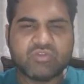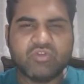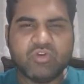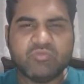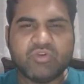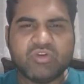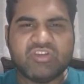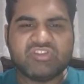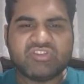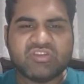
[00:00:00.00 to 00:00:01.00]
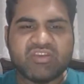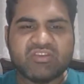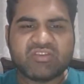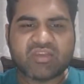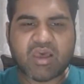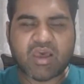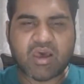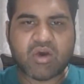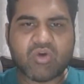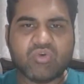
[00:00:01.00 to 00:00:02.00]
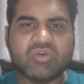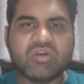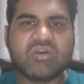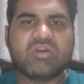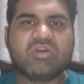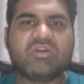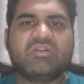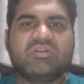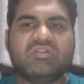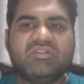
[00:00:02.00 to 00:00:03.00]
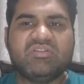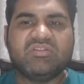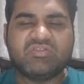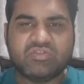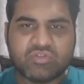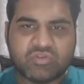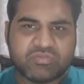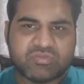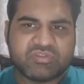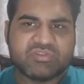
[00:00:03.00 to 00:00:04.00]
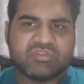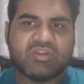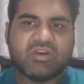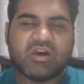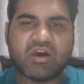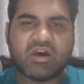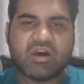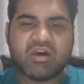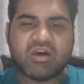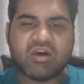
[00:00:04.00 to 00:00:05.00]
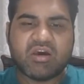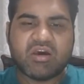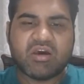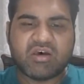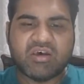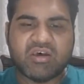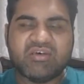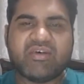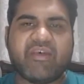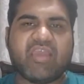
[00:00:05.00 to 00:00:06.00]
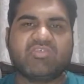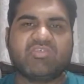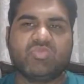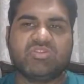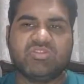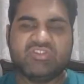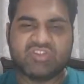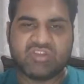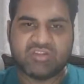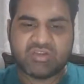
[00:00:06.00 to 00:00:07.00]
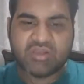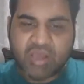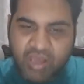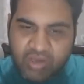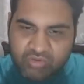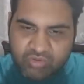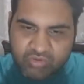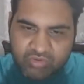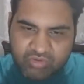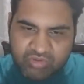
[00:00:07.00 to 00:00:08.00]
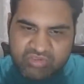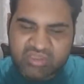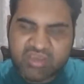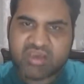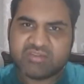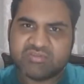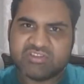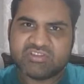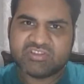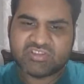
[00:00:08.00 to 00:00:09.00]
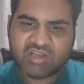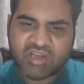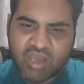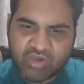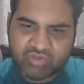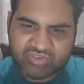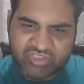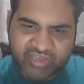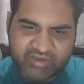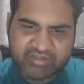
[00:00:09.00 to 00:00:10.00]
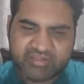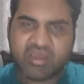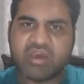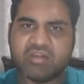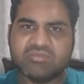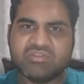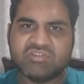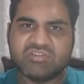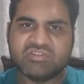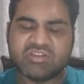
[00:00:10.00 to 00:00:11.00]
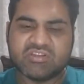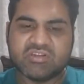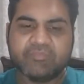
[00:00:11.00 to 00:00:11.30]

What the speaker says: Group cohesion is how these groups are interact with each other, how close they are with each other, how gelled they are with each other,